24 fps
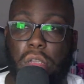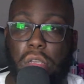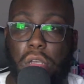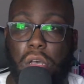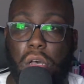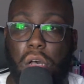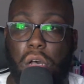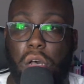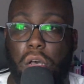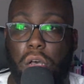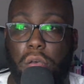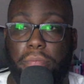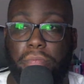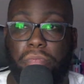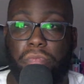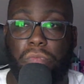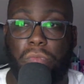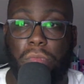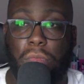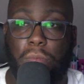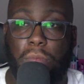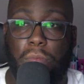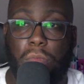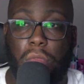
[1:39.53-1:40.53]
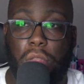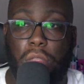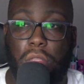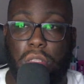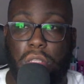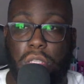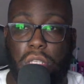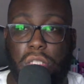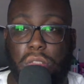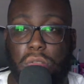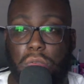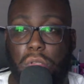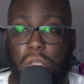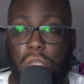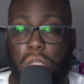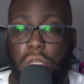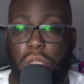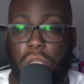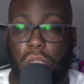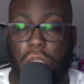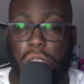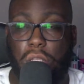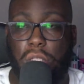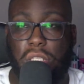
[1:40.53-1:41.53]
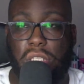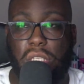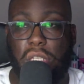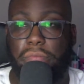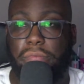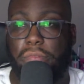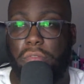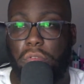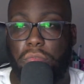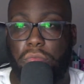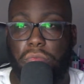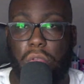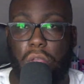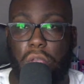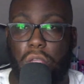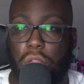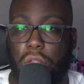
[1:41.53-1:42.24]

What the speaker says: Um, the Z Fold 3 can